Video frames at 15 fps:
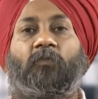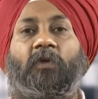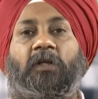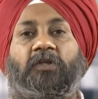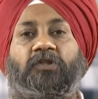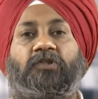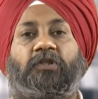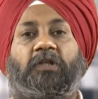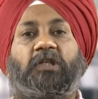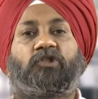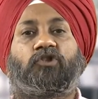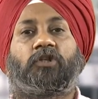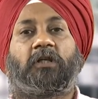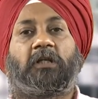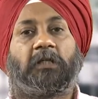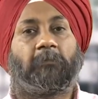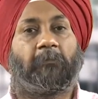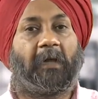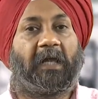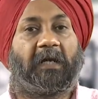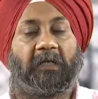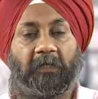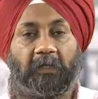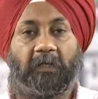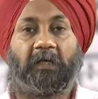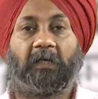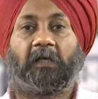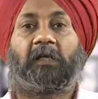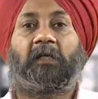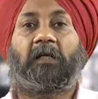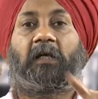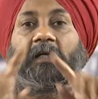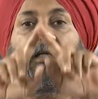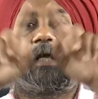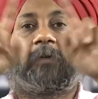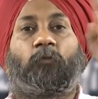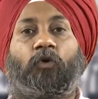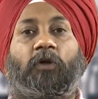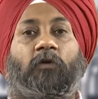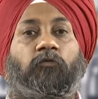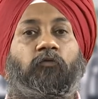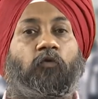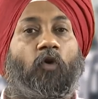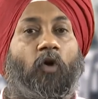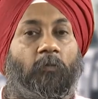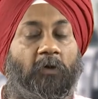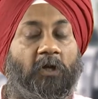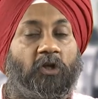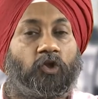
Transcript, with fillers: structured manner in a tabular form.